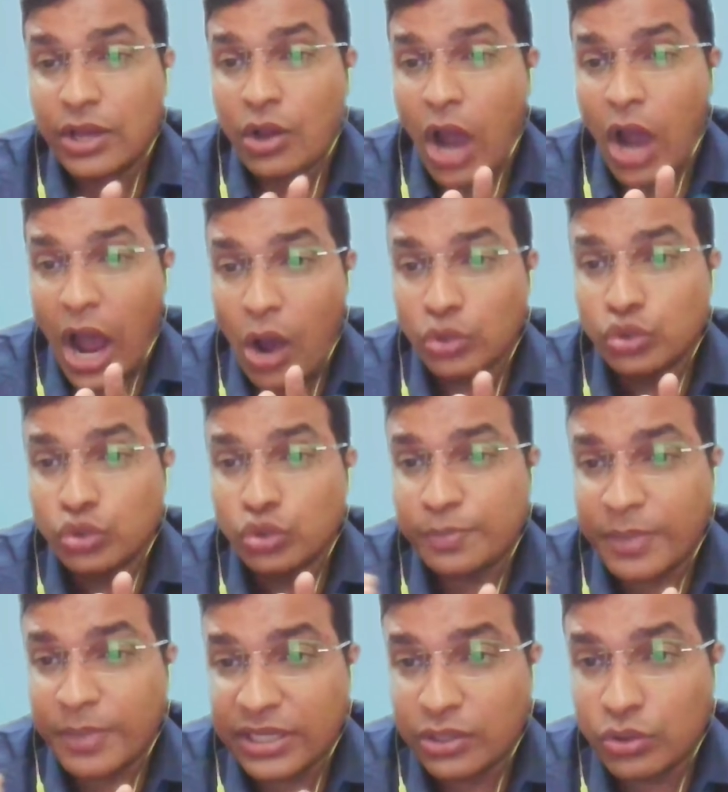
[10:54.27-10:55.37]
how those
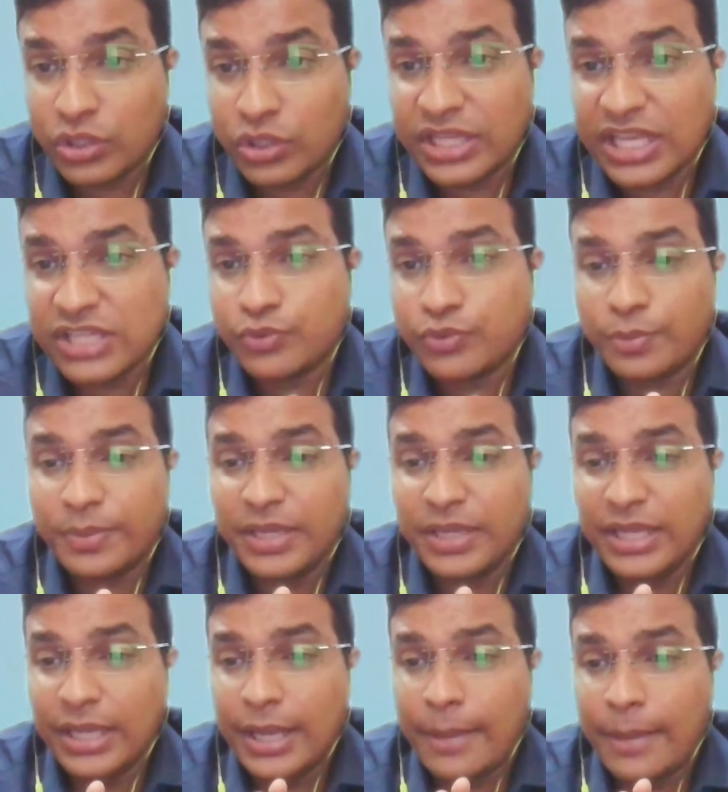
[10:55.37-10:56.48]
particular things would be
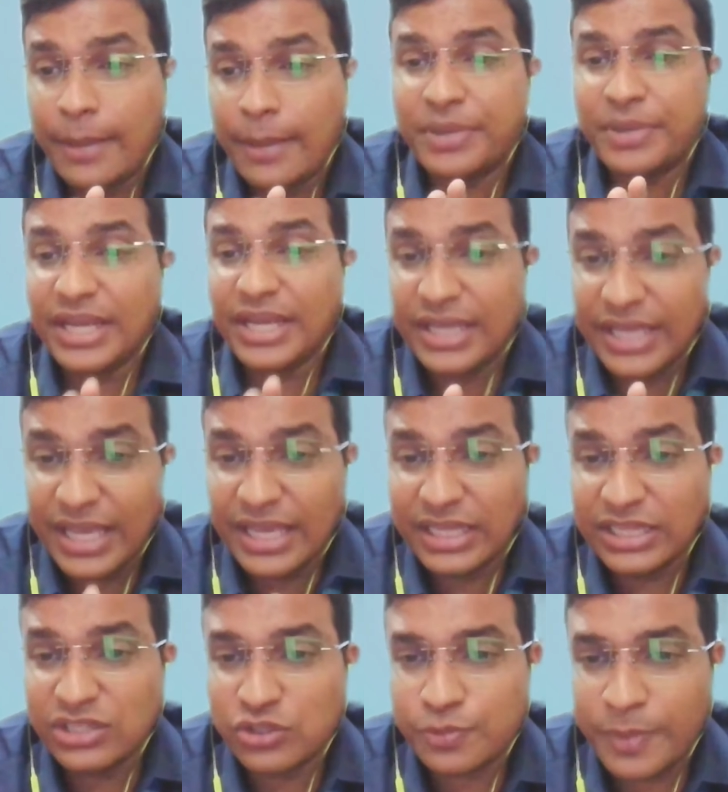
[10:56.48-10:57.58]
bringing
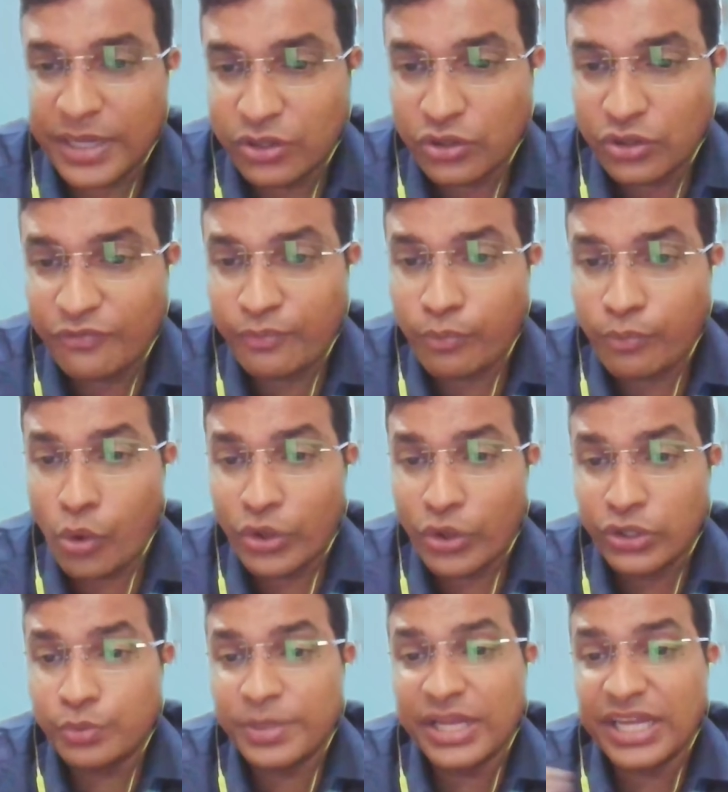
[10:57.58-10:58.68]
this particular point to
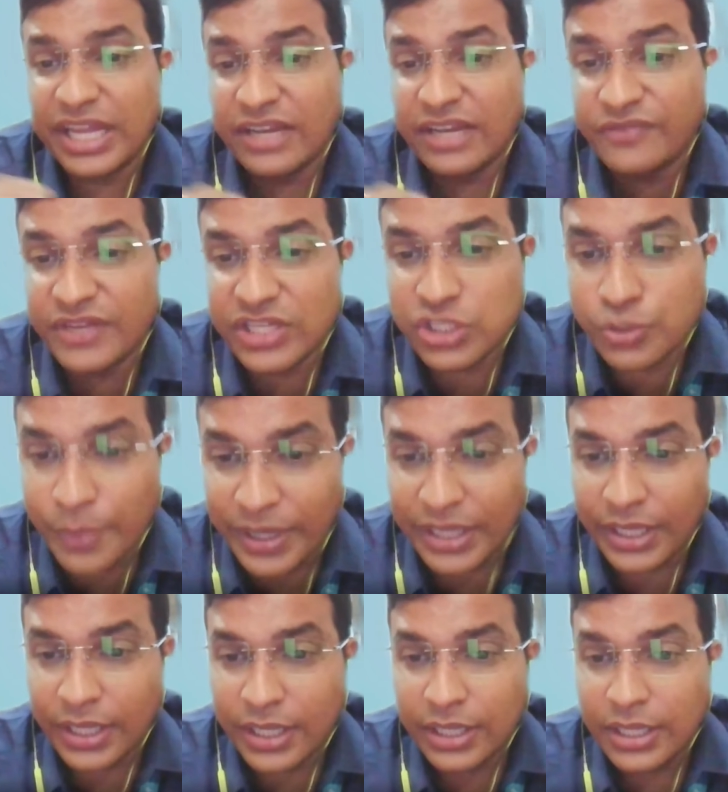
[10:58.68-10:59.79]
be an infringement.
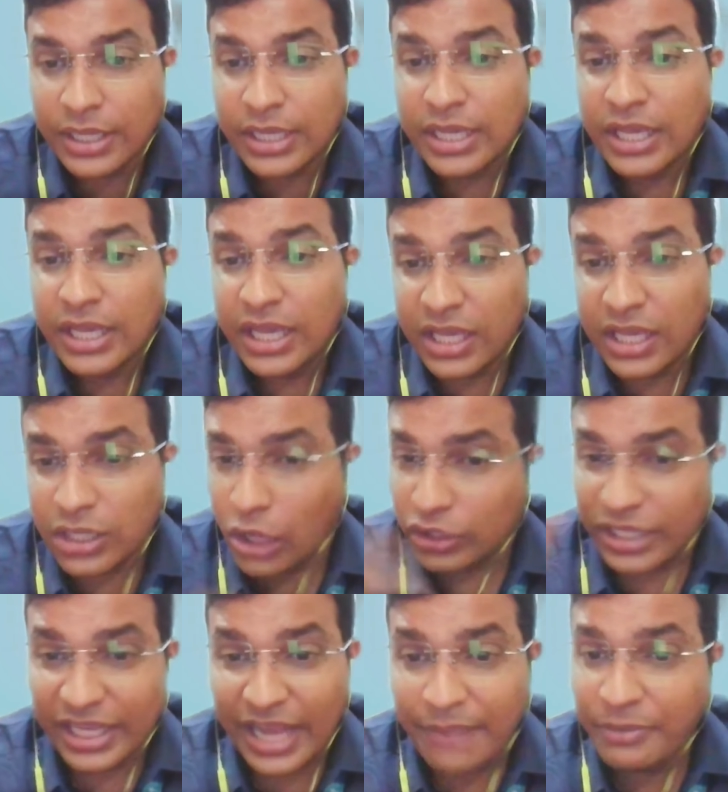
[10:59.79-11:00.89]
Now,
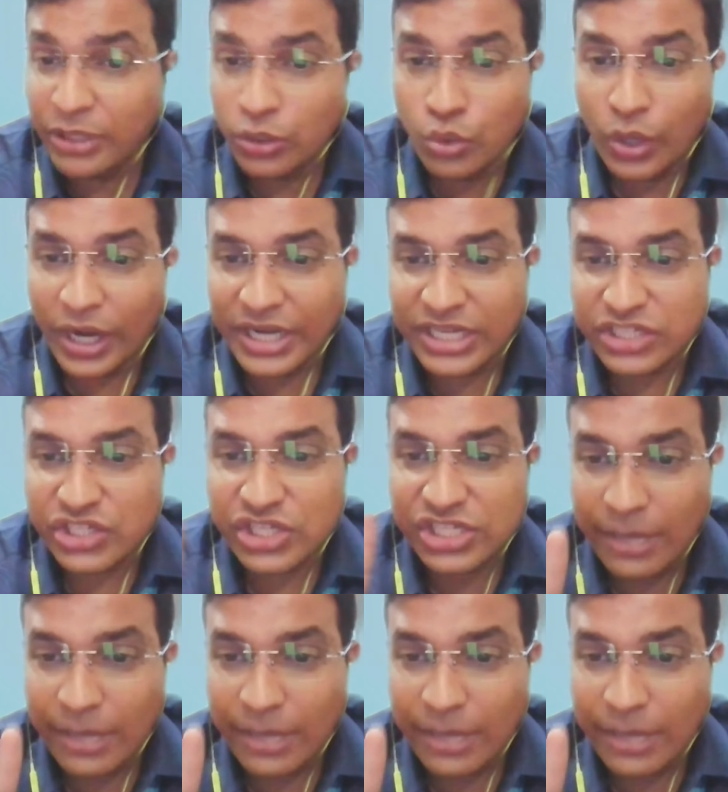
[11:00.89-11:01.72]
there can be two conditions.